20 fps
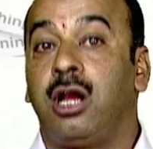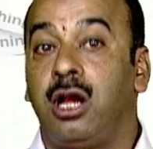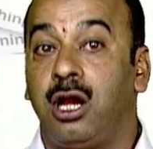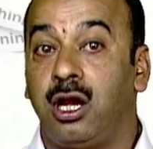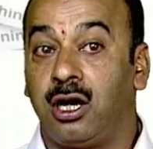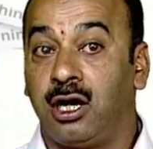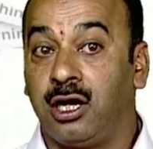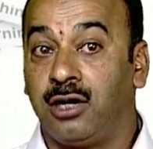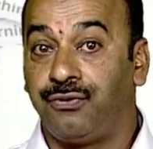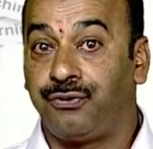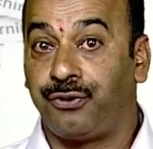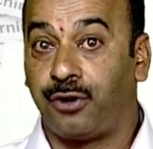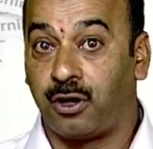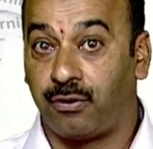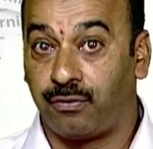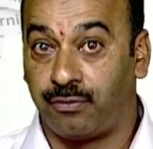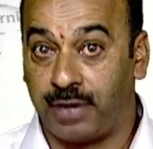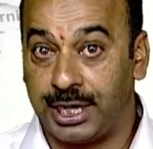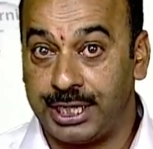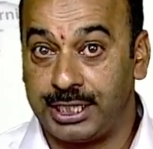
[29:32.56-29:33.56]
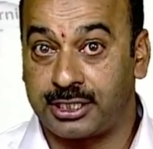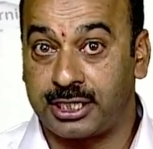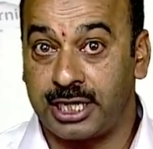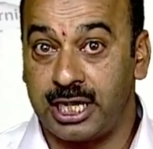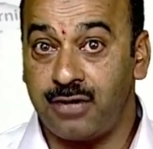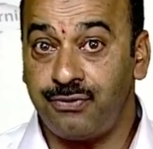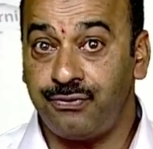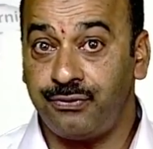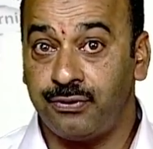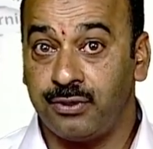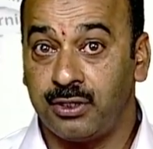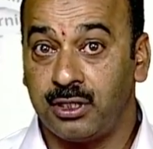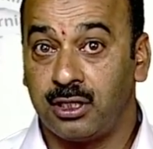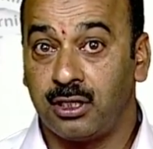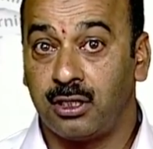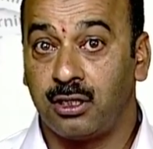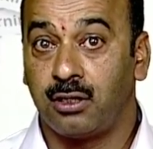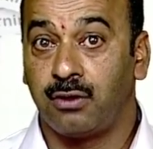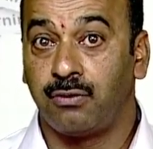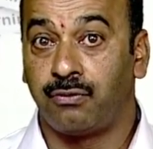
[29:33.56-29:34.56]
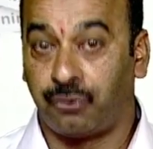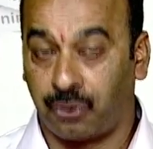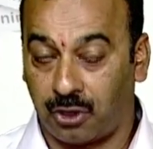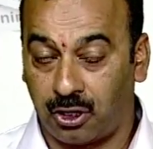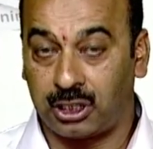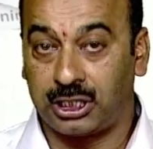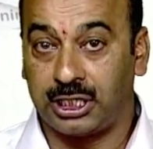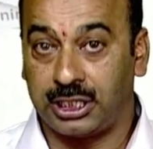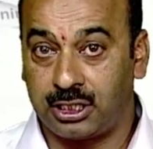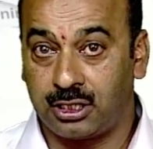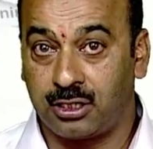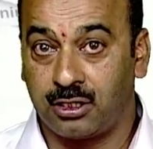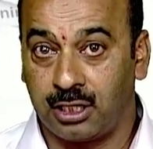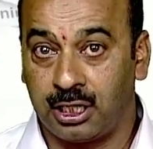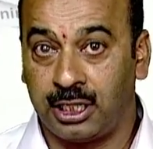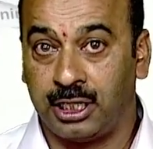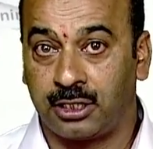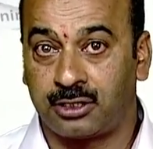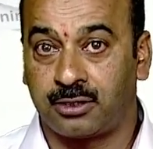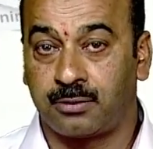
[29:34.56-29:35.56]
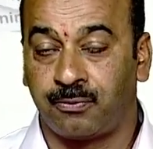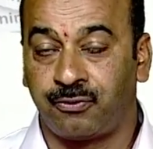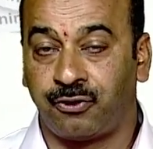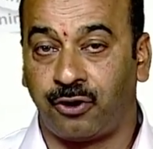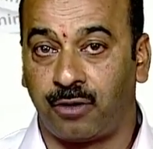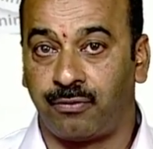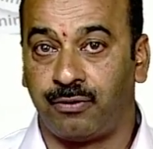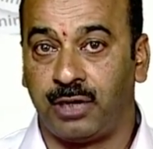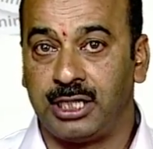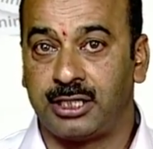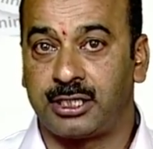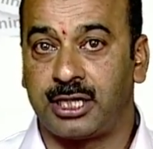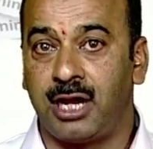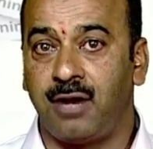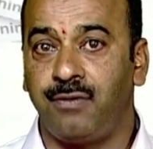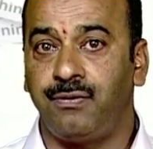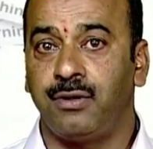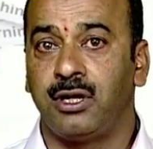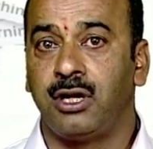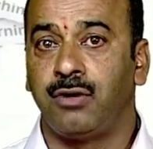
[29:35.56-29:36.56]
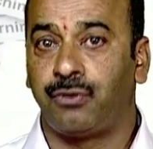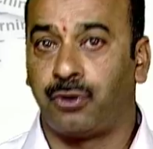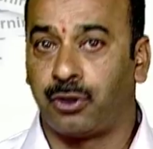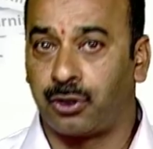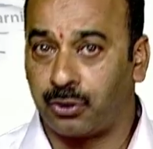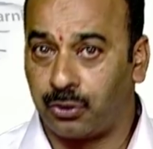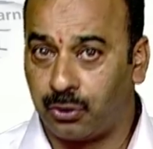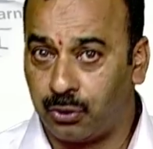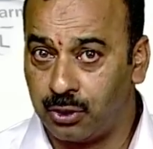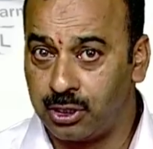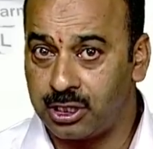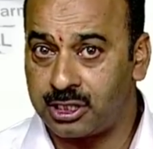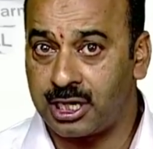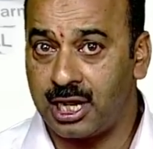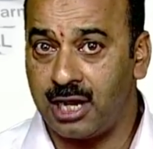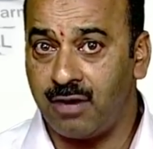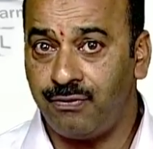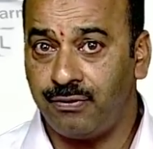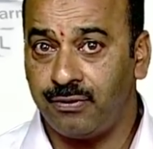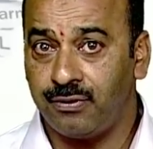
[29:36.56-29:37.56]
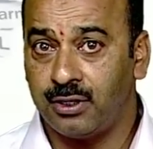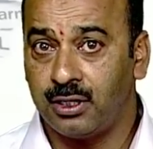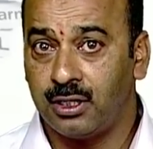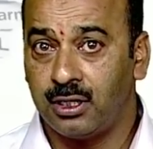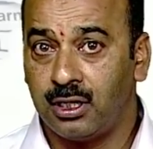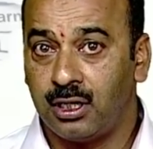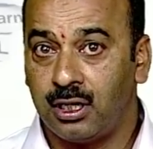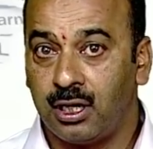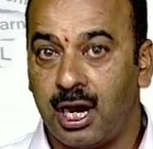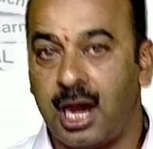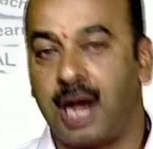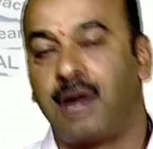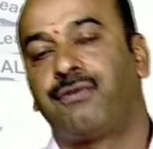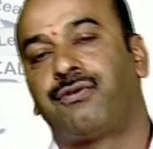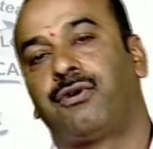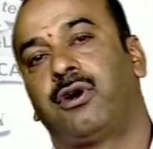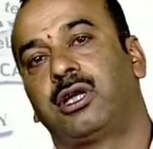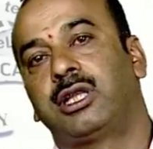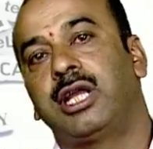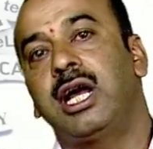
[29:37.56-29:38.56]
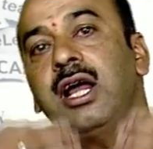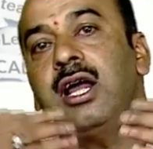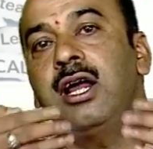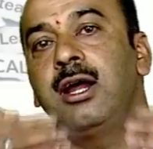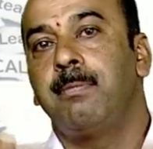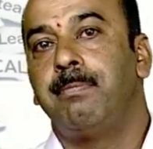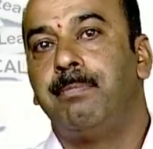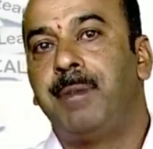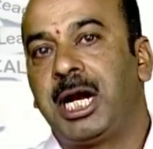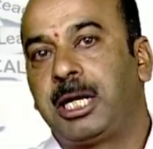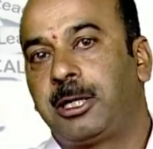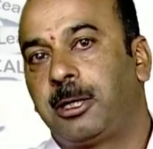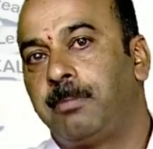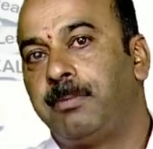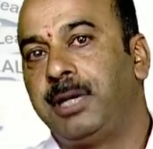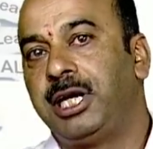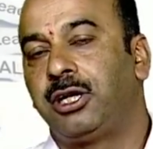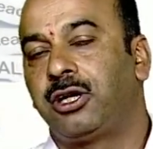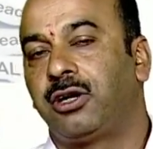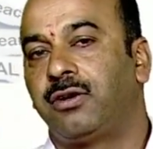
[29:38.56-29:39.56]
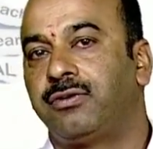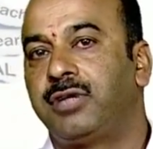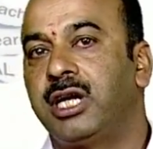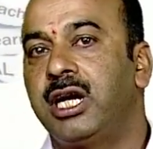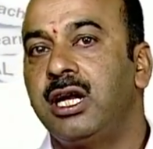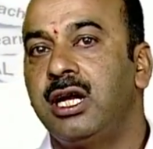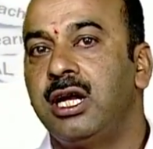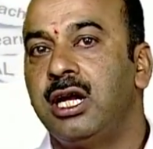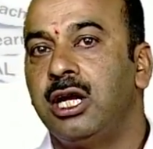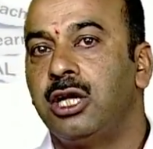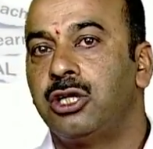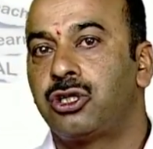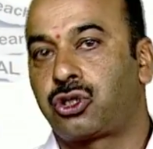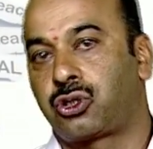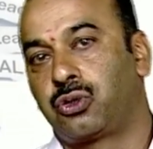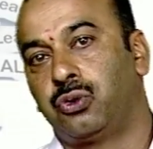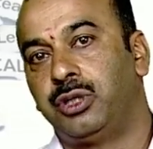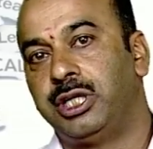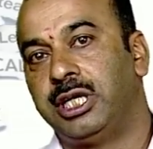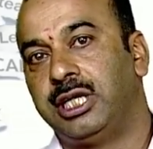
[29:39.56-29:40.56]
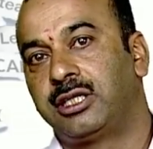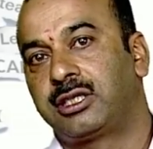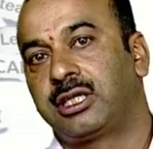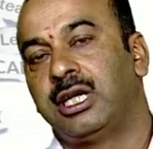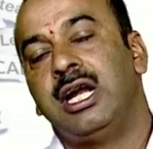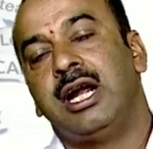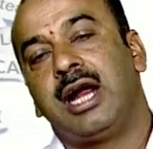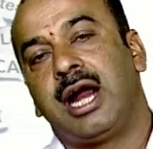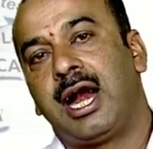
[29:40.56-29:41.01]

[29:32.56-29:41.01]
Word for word: Learn for oneself, for the it's for oneself, for own self and for the betterment of the students.